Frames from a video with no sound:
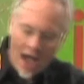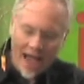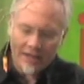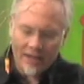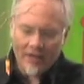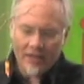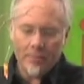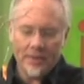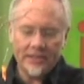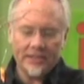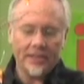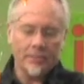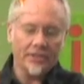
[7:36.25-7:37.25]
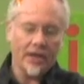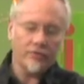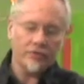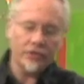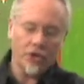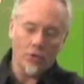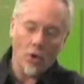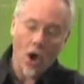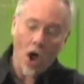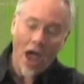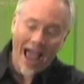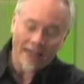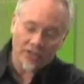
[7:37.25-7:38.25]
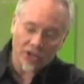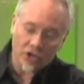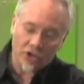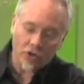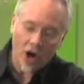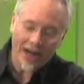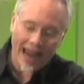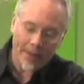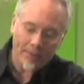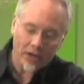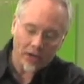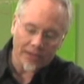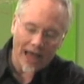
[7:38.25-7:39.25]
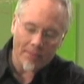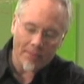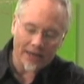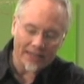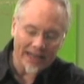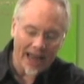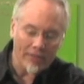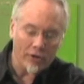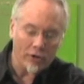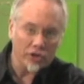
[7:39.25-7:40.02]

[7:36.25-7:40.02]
I love how the pieces themselves, too, have such strong apical dominance and they're